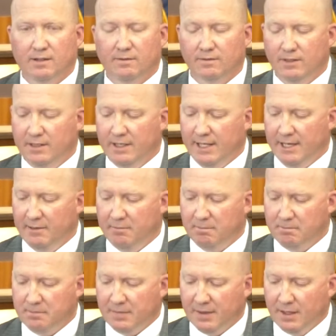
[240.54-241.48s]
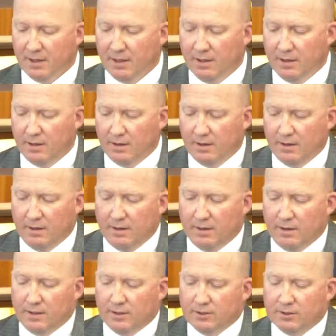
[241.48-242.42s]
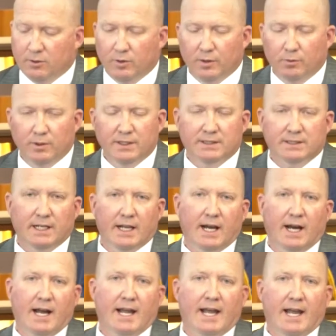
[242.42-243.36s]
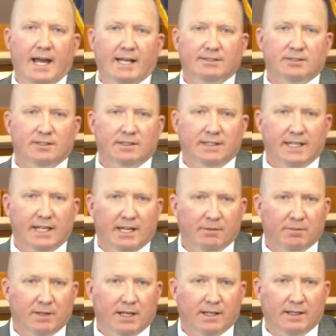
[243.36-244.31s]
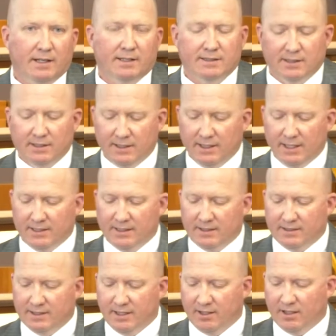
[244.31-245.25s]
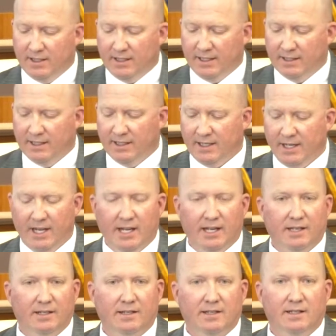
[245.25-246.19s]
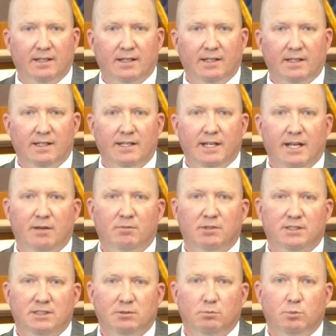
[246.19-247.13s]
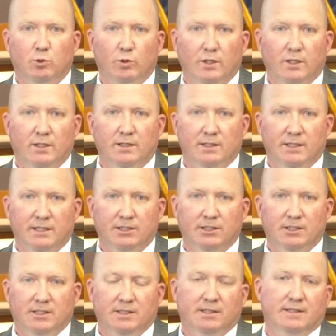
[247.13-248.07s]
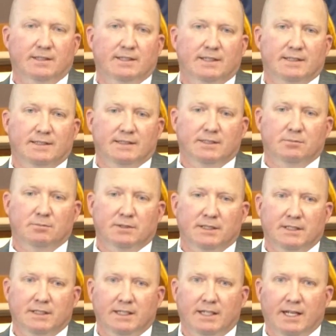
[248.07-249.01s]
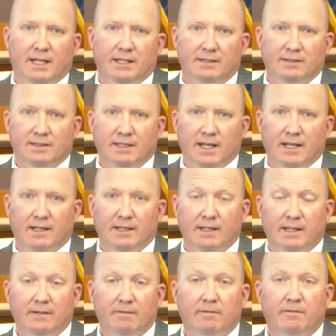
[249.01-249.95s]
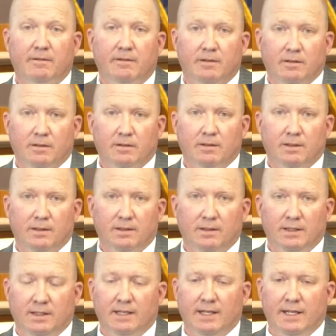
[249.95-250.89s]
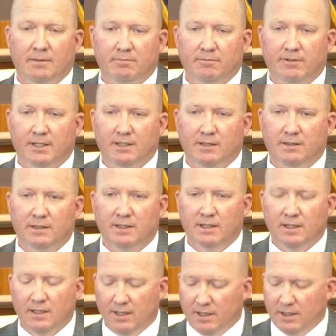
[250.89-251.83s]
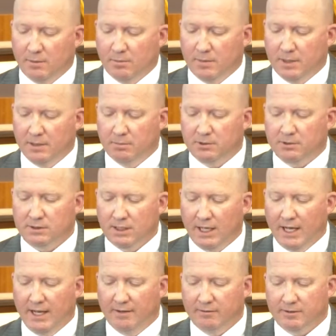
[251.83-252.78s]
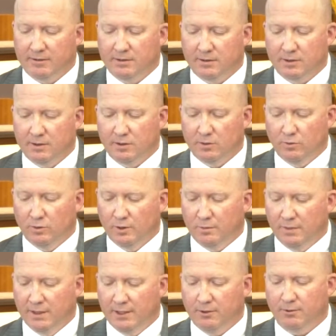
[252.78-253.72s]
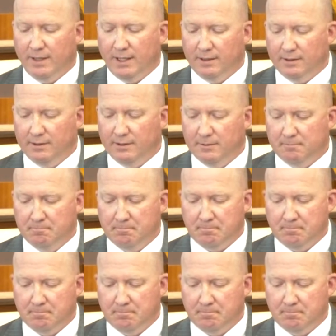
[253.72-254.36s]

of the dam. So when we say high hazard dam, that doesn't necessarily indicate that the dam is in poor condition. It simply indicates that if the dam failed, people's lives would be threatened.